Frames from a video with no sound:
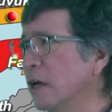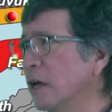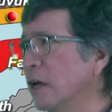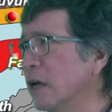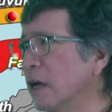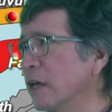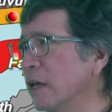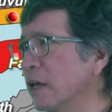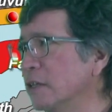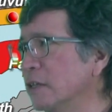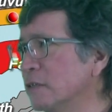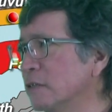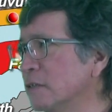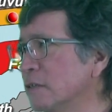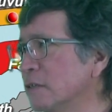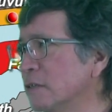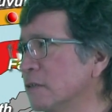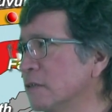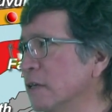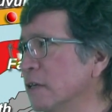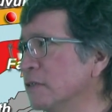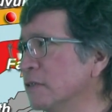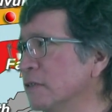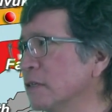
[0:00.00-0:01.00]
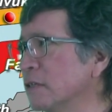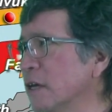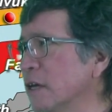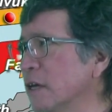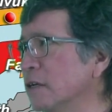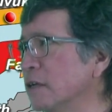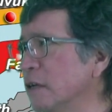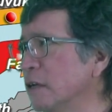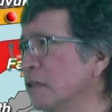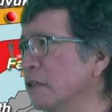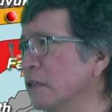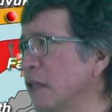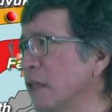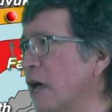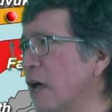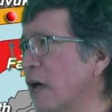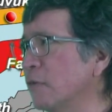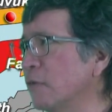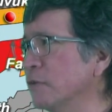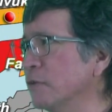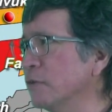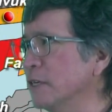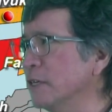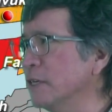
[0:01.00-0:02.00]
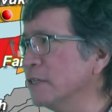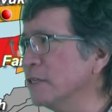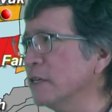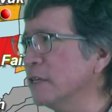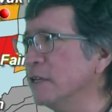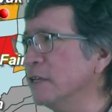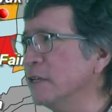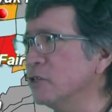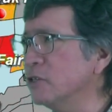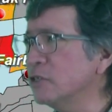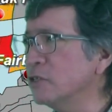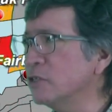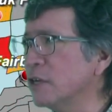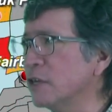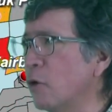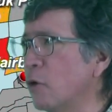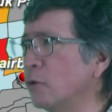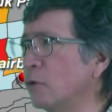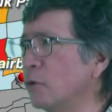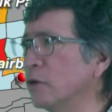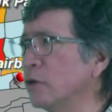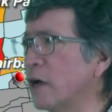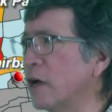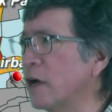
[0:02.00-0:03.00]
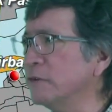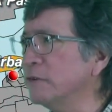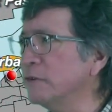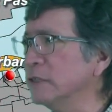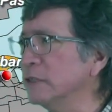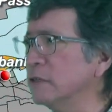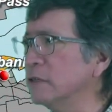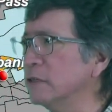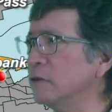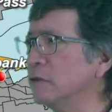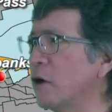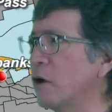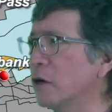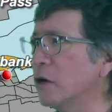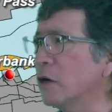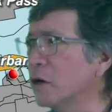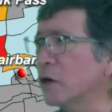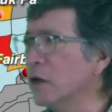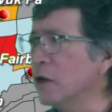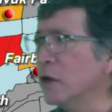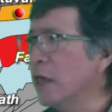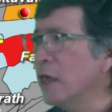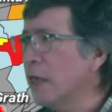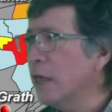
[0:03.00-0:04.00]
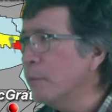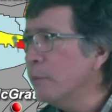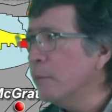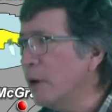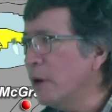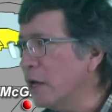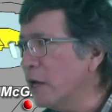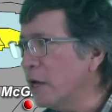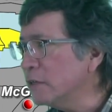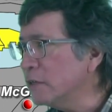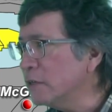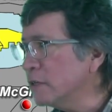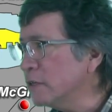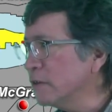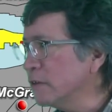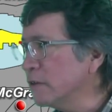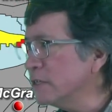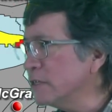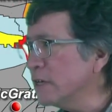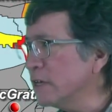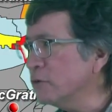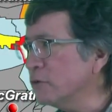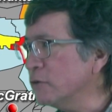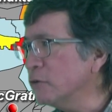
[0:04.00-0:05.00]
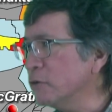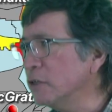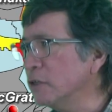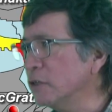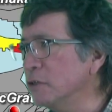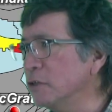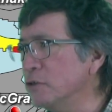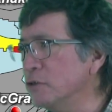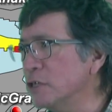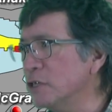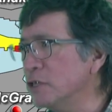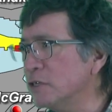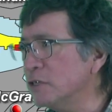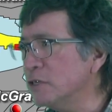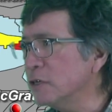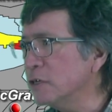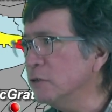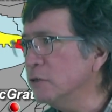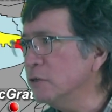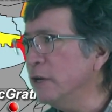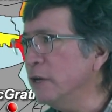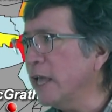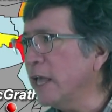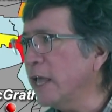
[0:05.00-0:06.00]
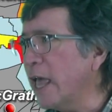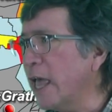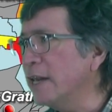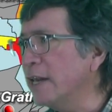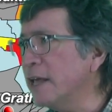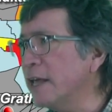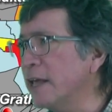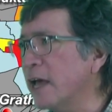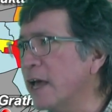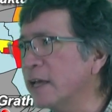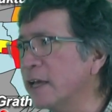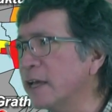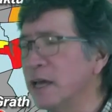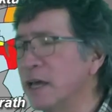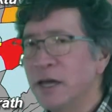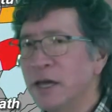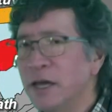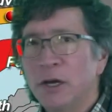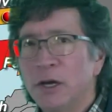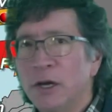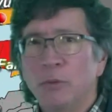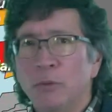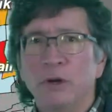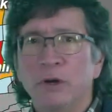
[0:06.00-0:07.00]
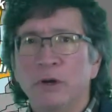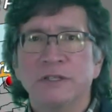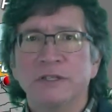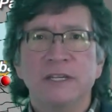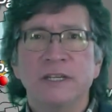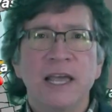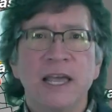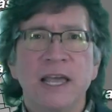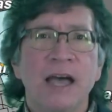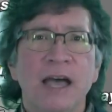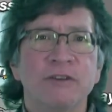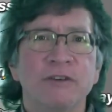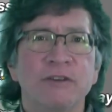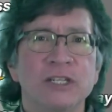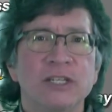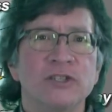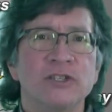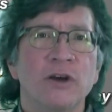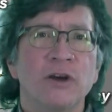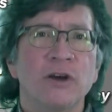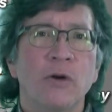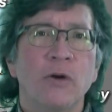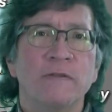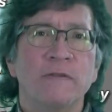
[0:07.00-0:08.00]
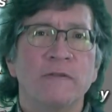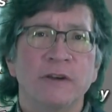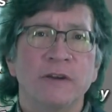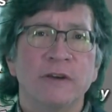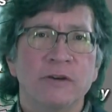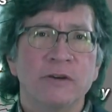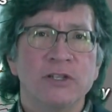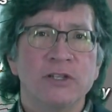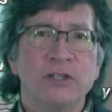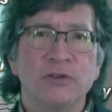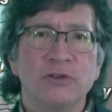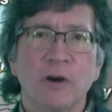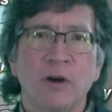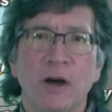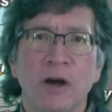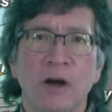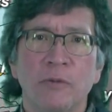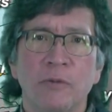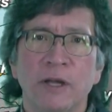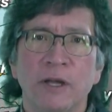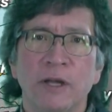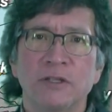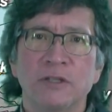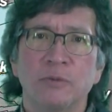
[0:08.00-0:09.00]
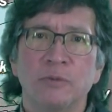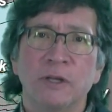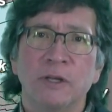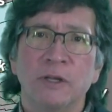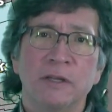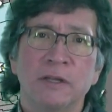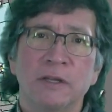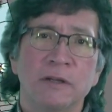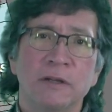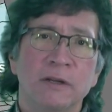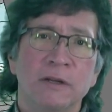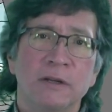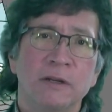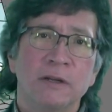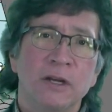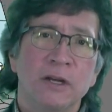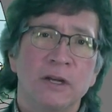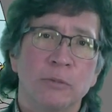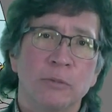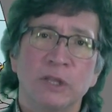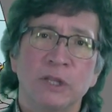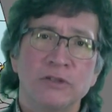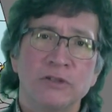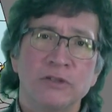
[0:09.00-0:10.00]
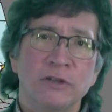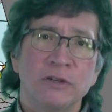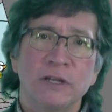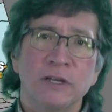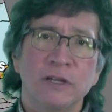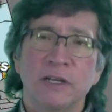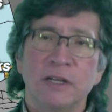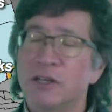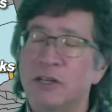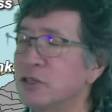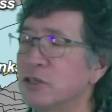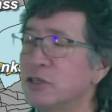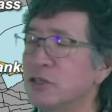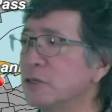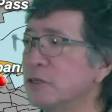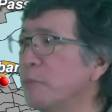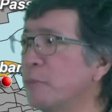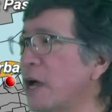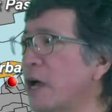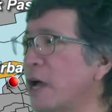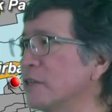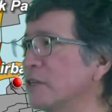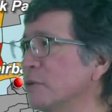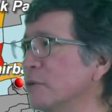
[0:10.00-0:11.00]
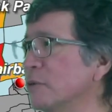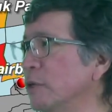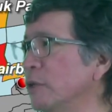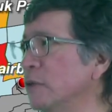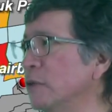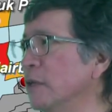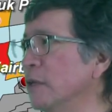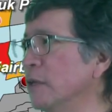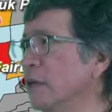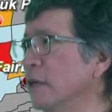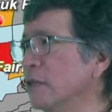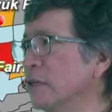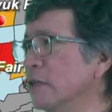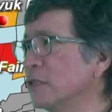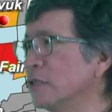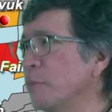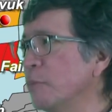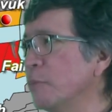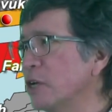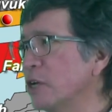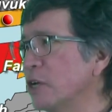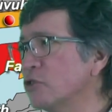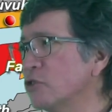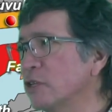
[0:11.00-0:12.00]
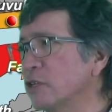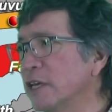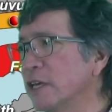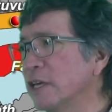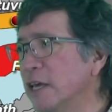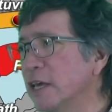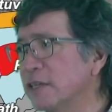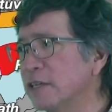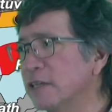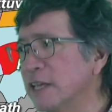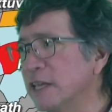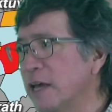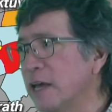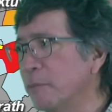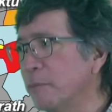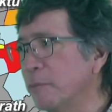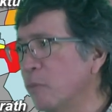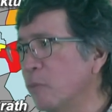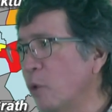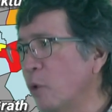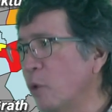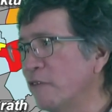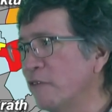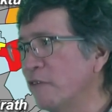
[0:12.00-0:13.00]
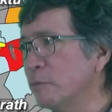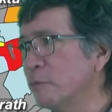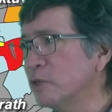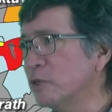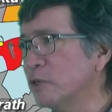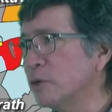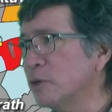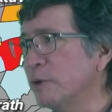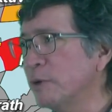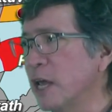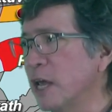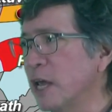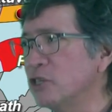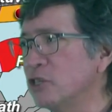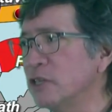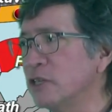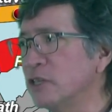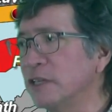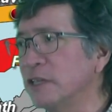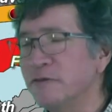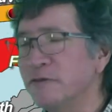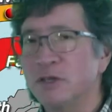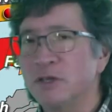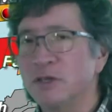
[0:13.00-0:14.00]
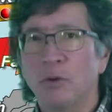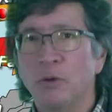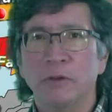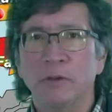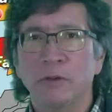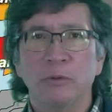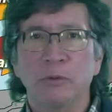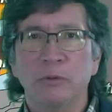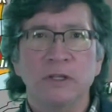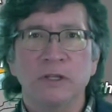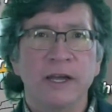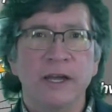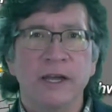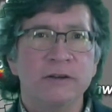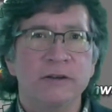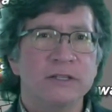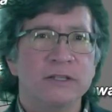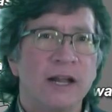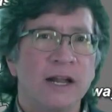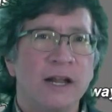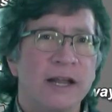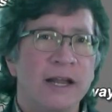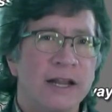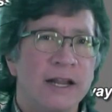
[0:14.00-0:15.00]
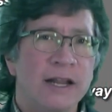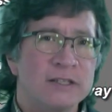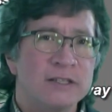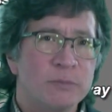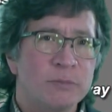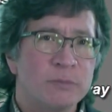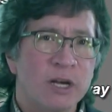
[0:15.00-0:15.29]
uh, it's it's going to allow for these conditions to hold off a little longer. But the central Aleutians, including Adak, we'll see heavy snow and very strong winds with near blizzard conditions possible, especially as that wave of precipitation lifts northward later tonight, and